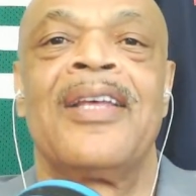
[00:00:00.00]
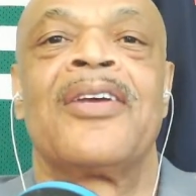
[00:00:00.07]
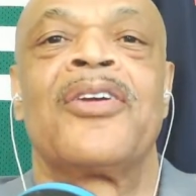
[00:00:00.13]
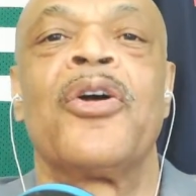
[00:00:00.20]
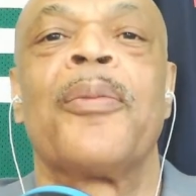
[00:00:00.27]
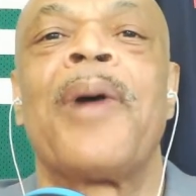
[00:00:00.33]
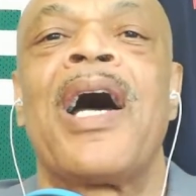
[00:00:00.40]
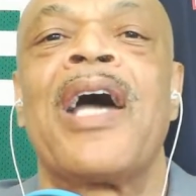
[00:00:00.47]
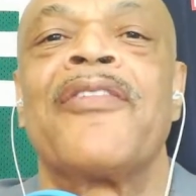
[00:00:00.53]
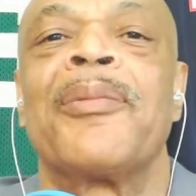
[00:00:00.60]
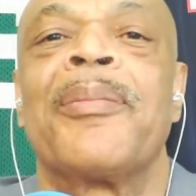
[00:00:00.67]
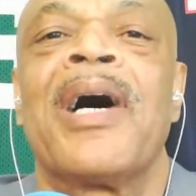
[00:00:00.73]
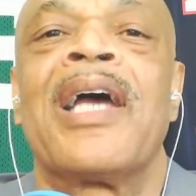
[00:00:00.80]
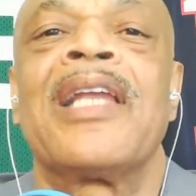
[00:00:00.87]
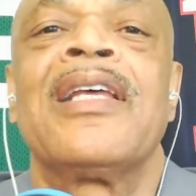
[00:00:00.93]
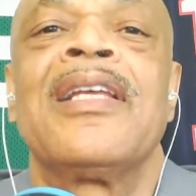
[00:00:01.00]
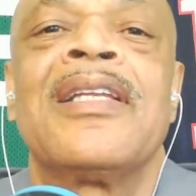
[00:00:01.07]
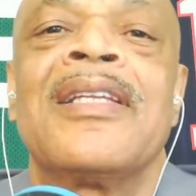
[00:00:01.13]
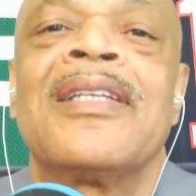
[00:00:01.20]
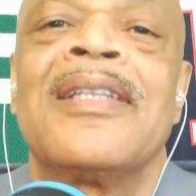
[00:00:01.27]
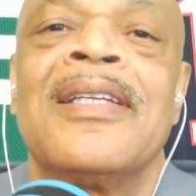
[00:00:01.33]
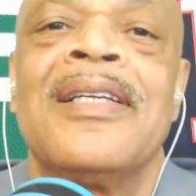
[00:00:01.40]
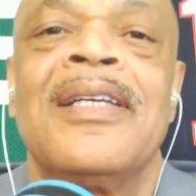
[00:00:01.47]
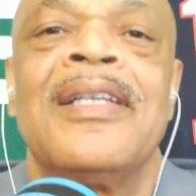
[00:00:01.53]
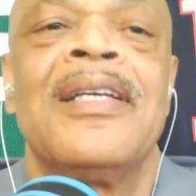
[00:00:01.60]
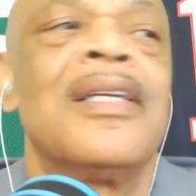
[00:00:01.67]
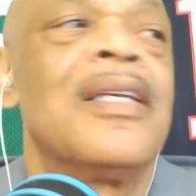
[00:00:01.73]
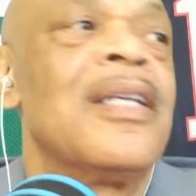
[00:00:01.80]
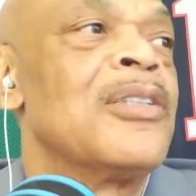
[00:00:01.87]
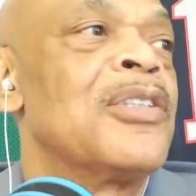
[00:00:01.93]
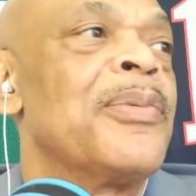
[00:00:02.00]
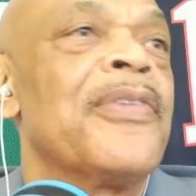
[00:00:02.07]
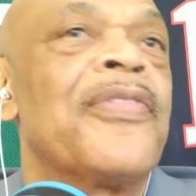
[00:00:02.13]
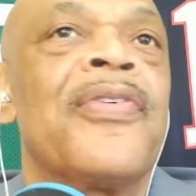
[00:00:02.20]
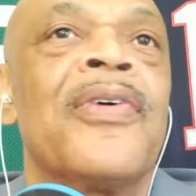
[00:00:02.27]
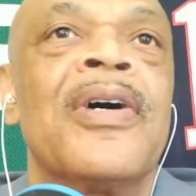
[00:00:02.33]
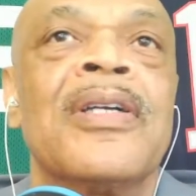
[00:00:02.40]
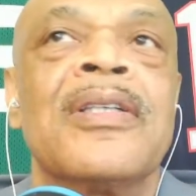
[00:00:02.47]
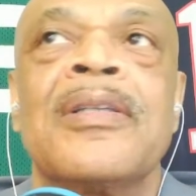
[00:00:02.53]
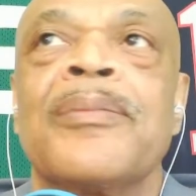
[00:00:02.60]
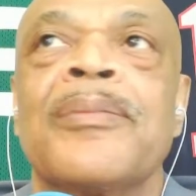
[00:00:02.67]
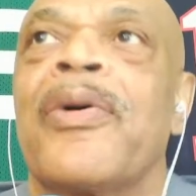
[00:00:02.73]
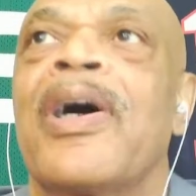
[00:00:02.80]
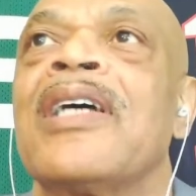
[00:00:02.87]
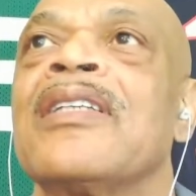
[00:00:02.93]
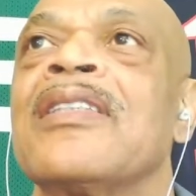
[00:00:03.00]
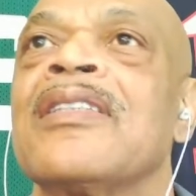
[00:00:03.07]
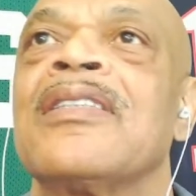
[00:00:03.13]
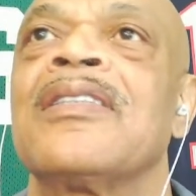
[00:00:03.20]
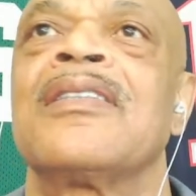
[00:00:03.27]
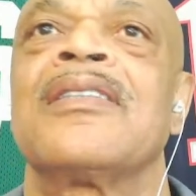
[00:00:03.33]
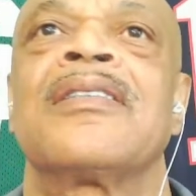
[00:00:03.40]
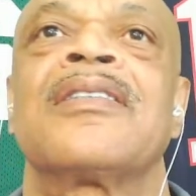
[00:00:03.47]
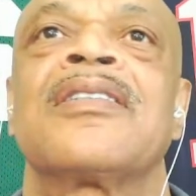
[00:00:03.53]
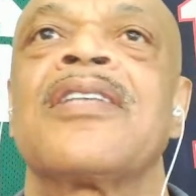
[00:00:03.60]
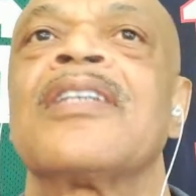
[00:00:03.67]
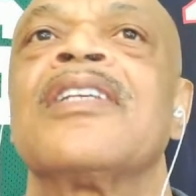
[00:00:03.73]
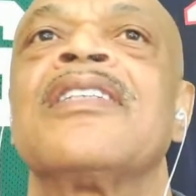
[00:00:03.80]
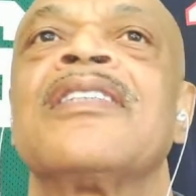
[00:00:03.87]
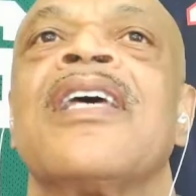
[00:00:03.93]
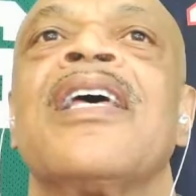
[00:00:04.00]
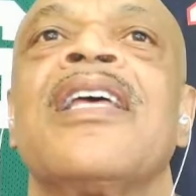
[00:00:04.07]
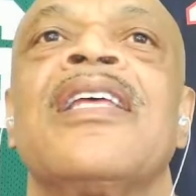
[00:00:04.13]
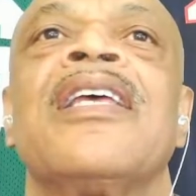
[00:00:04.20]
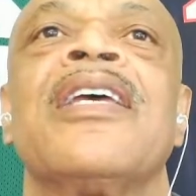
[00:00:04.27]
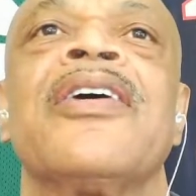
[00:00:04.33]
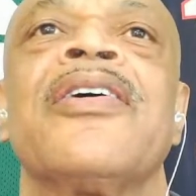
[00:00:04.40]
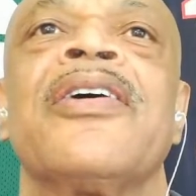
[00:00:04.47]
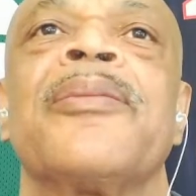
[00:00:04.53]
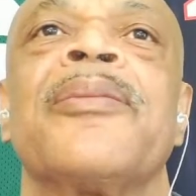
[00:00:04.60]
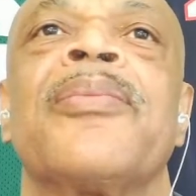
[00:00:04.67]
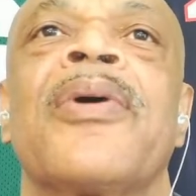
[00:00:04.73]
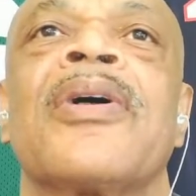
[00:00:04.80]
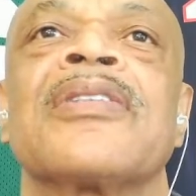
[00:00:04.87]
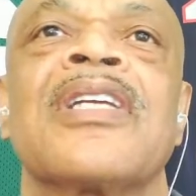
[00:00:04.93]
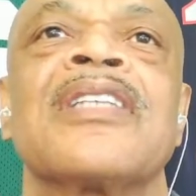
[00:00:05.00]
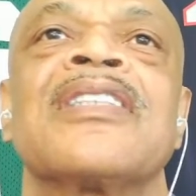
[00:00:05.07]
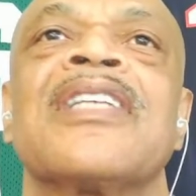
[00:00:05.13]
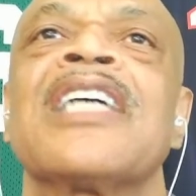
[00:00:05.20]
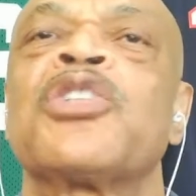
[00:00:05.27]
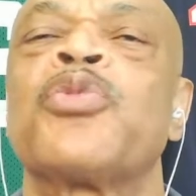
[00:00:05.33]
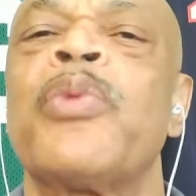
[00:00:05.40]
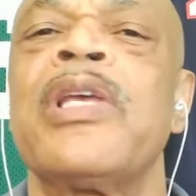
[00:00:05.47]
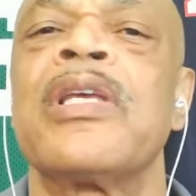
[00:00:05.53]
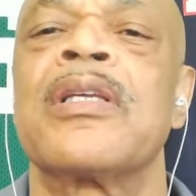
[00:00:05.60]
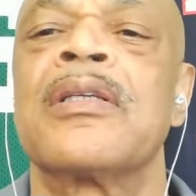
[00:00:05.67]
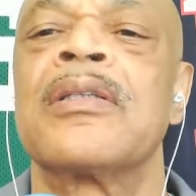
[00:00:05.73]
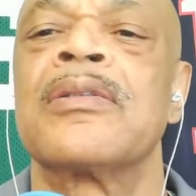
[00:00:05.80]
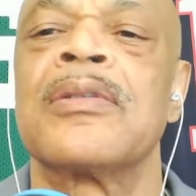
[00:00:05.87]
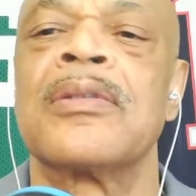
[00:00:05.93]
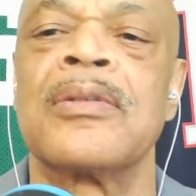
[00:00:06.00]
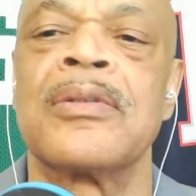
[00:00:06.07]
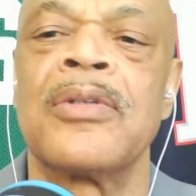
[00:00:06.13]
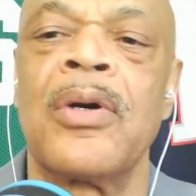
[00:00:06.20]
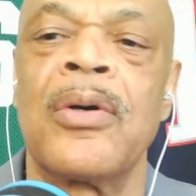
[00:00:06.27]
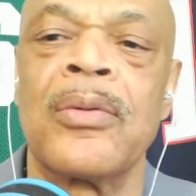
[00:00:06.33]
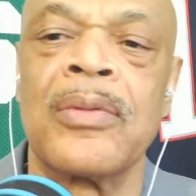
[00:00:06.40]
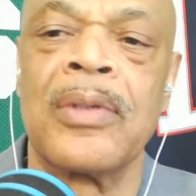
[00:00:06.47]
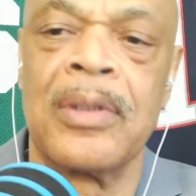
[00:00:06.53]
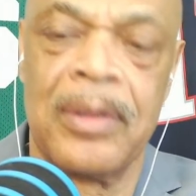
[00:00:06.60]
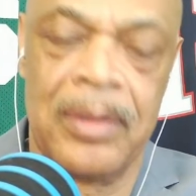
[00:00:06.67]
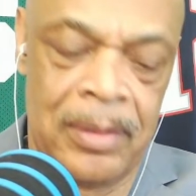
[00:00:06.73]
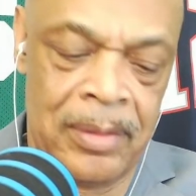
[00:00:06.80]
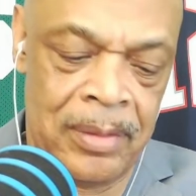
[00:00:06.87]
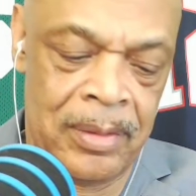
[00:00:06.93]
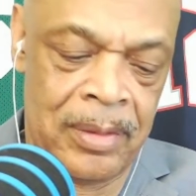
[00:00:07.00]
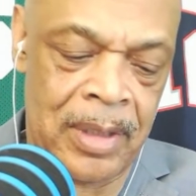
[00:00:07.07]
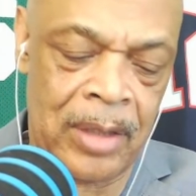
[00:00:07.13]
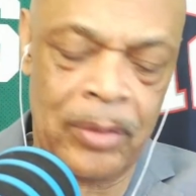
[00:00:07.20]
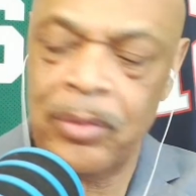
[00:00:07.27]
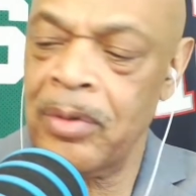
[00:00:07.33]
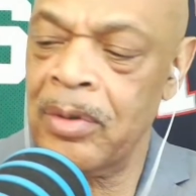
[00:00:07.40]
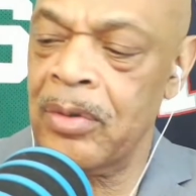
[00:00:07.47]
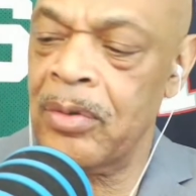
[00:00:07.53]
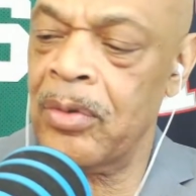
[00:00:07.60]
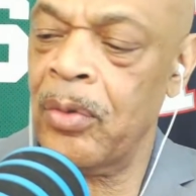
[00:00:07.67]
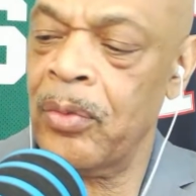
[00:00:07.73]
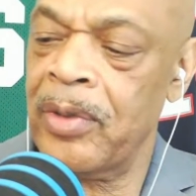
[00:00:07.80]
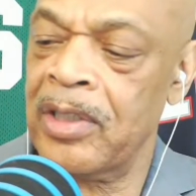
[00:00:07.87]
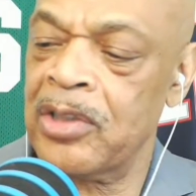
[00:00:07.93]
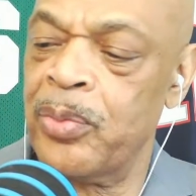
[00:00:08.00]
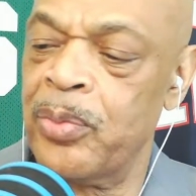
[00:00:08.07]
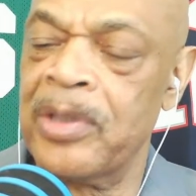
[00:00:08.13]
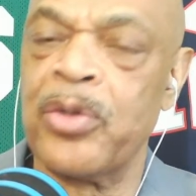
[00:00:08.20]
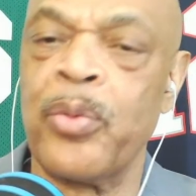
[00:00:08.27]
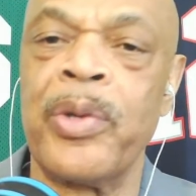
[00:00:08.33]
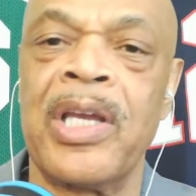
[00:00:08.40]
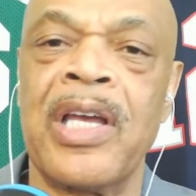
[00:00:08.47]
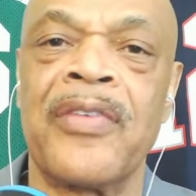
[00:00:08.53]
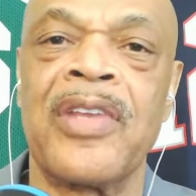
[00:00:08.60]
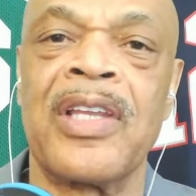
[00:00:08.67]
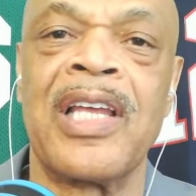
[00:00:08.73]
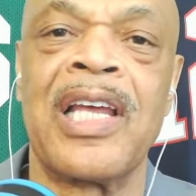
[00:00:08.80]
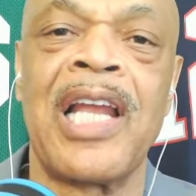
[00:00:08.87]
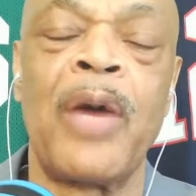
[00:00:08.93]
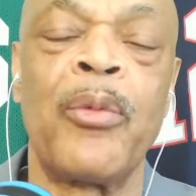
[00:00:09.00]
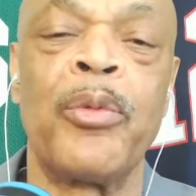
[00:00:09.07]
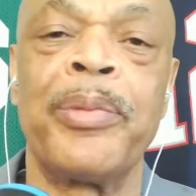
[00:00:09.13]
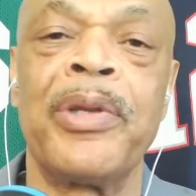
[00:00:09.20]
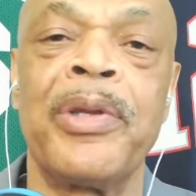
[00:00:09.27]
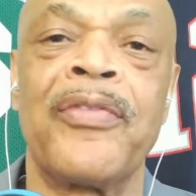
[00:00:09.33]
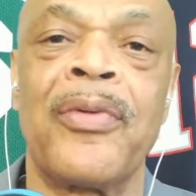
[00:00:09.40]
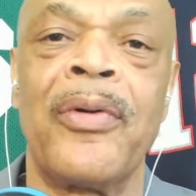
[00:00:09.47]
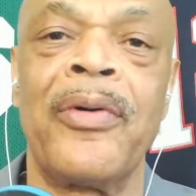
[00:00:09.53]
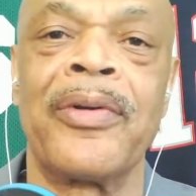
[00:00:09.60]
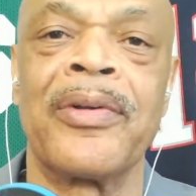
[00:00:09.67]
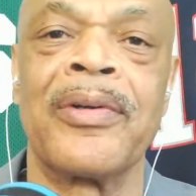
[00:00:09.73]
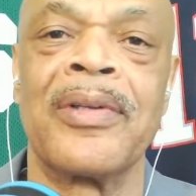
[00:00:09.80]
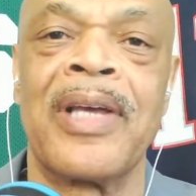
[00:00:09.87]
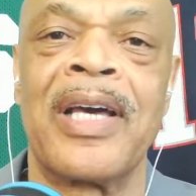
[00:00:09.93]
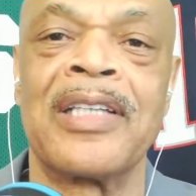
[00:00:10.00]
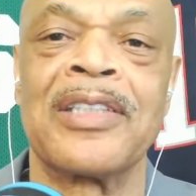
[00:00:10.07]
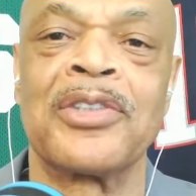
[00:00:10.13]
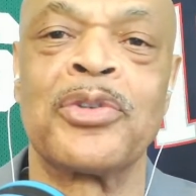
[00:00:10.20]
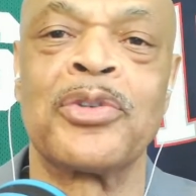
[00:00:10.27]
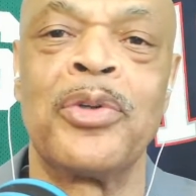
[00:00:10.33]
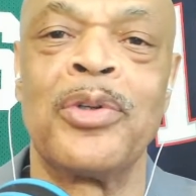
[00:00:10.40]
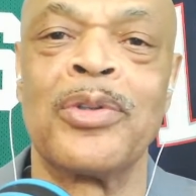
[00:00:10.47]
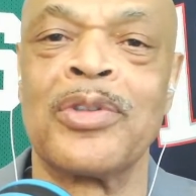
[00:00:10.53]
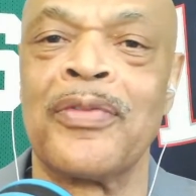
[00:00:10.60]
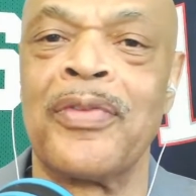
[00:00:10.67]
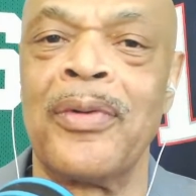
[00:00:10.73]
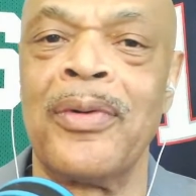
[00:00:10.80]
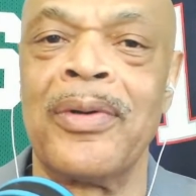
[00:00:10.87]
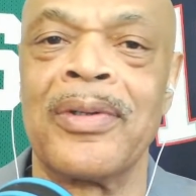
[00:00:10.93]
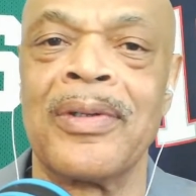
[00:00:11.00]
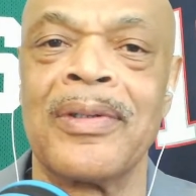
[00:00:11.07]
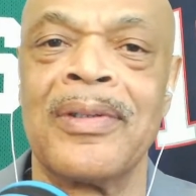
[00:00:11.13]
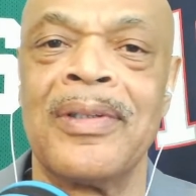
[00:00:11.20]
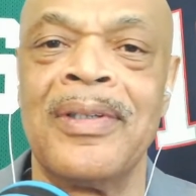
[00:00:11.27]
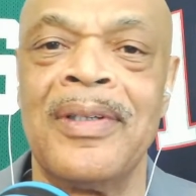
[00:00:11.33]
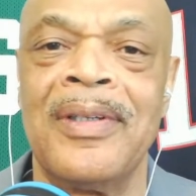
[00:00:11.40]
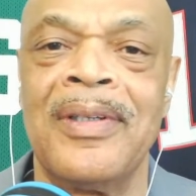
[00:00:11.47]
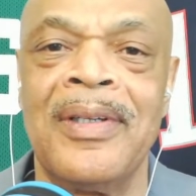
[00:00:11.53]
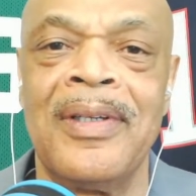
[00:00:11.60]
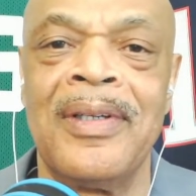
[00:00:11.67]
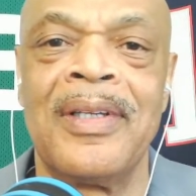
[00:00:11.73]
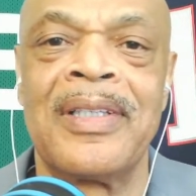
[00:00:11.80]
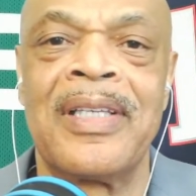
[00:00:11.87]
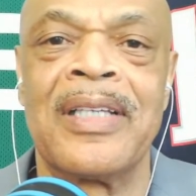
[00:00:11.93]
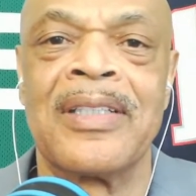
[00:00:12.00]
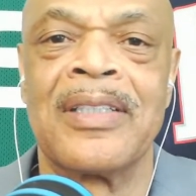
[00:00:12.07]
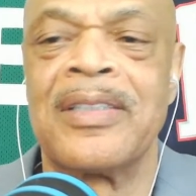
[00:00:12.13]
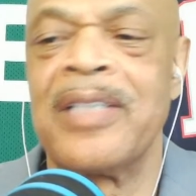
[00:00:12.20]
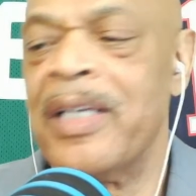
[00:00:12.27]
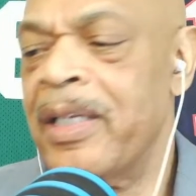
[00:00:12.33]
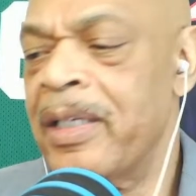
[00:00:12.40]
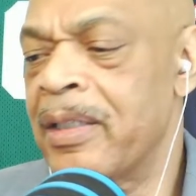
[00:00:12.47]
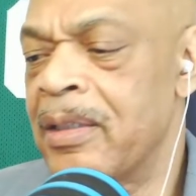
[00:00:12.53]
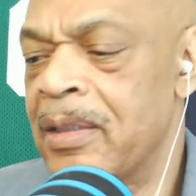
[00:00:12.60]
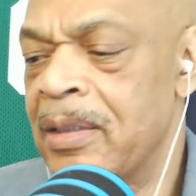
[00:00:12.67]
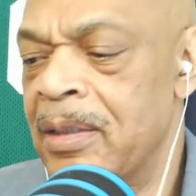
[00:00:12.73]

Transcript: Goodbye, everybody. It's been fun. Bright, sunny day here in next week. No, I don't. No, next week. The week after that, I will be in Florida at our studios in Florida, getting a tan.